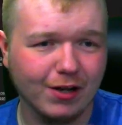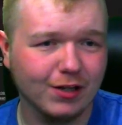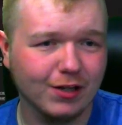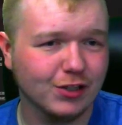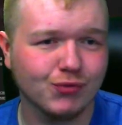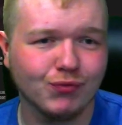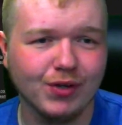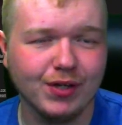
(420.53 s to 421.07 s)

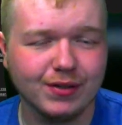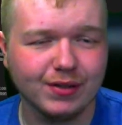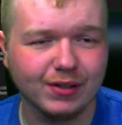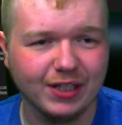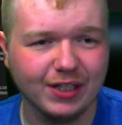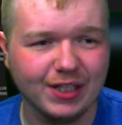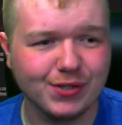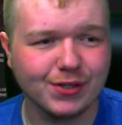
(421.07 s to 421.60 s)
just
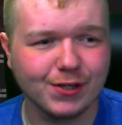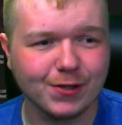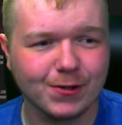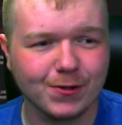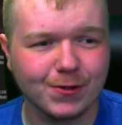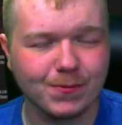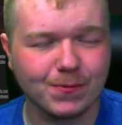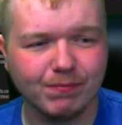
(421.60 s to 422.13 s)
recently, so
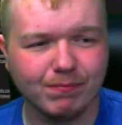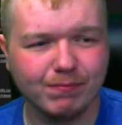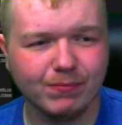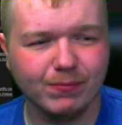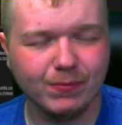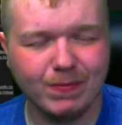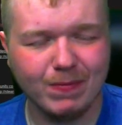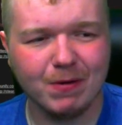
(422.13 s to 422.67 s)

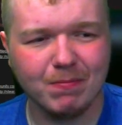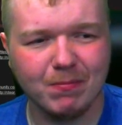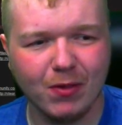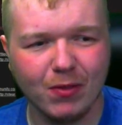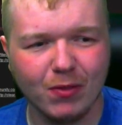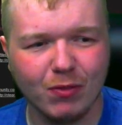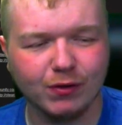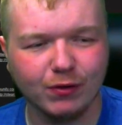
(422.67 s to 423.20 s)
about a month
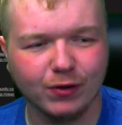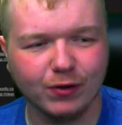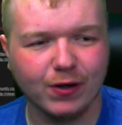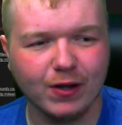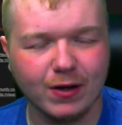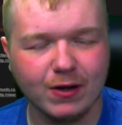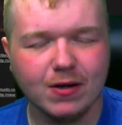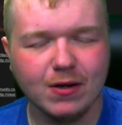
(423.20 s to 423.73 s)
or so ago
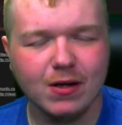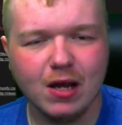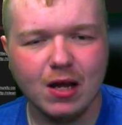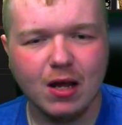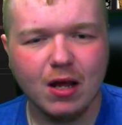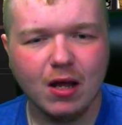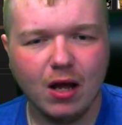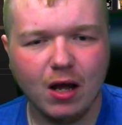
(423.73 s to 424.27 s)

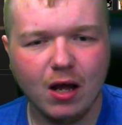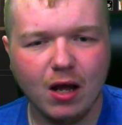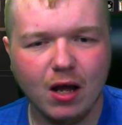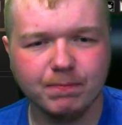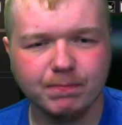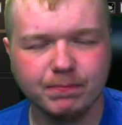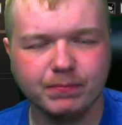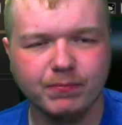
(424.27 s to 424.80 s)
now. Um,
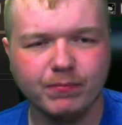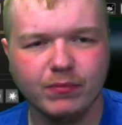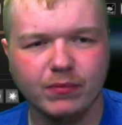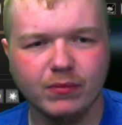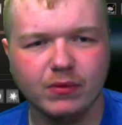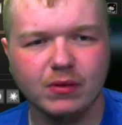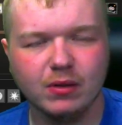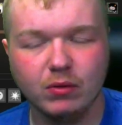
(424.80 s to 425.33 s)

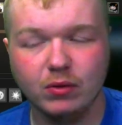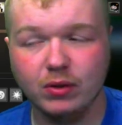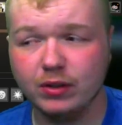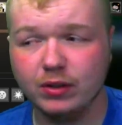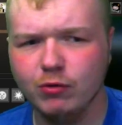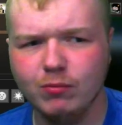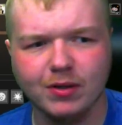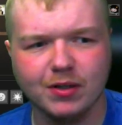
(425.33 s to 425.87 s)
well, it's two
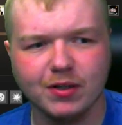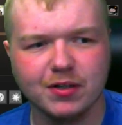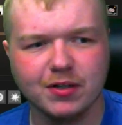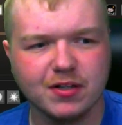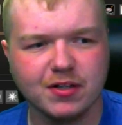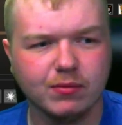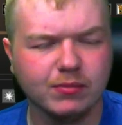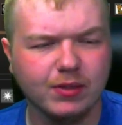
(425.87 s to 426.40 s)
months now.
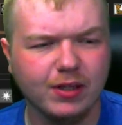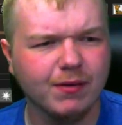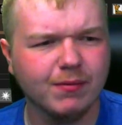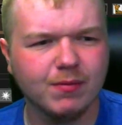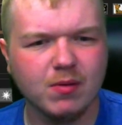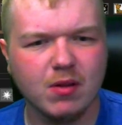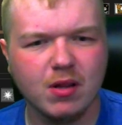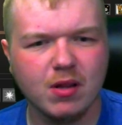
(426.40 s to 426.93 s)
Damn.
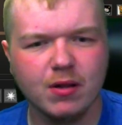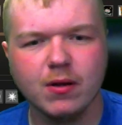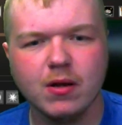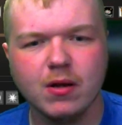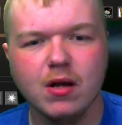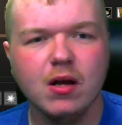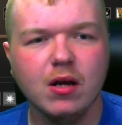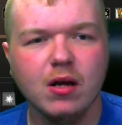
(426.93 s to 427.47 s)

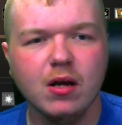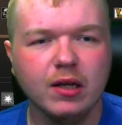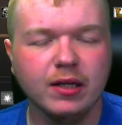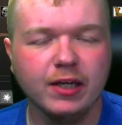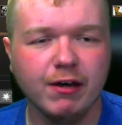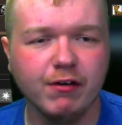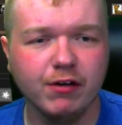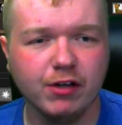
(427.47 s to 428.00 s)

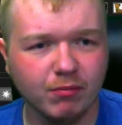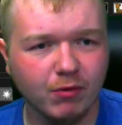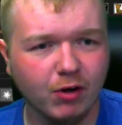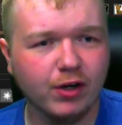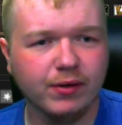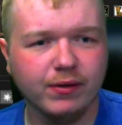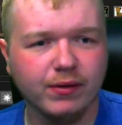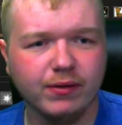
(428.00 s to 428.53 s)
Garry's
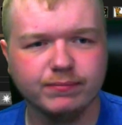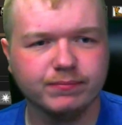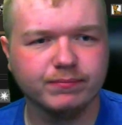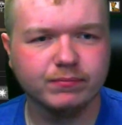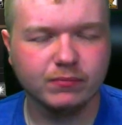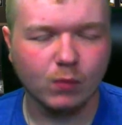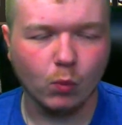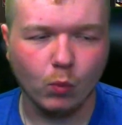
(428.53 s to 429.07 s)
Mod.
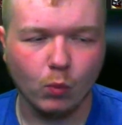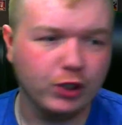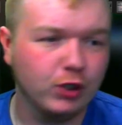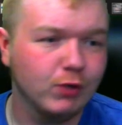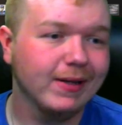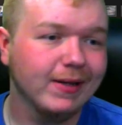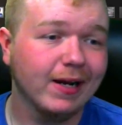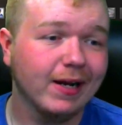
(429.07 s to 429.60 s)
Way too
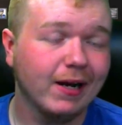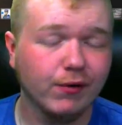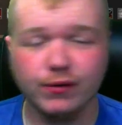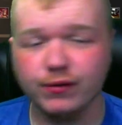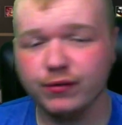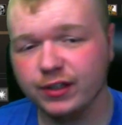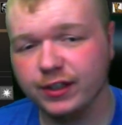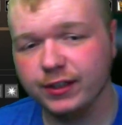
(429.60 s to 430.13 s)
many hours
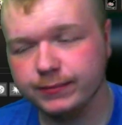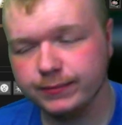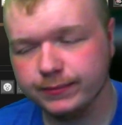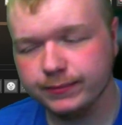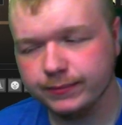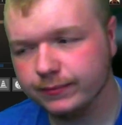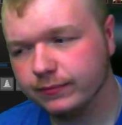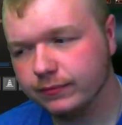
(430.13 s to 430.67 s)
in it.
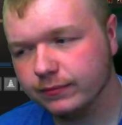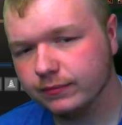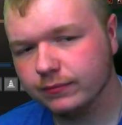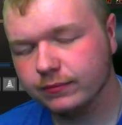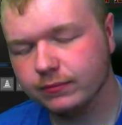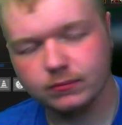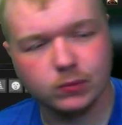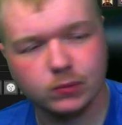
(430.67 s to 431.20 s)

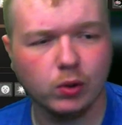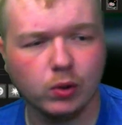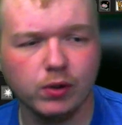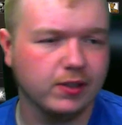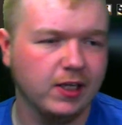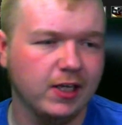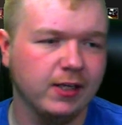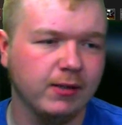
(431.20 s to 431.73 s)
Bored of the
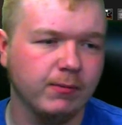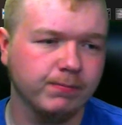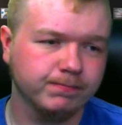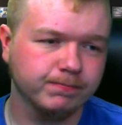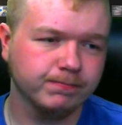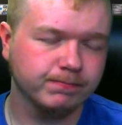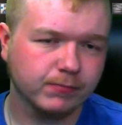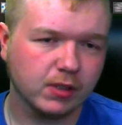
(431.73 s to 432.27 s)
game.
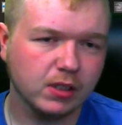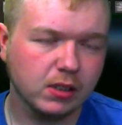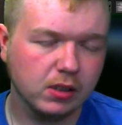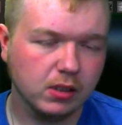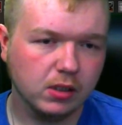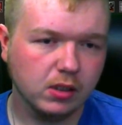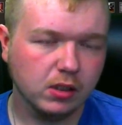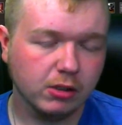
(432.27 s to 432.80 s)

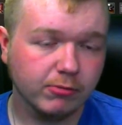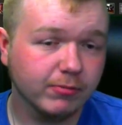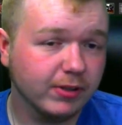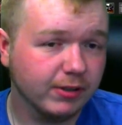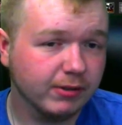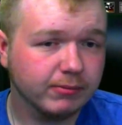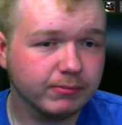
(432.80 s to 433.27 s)
But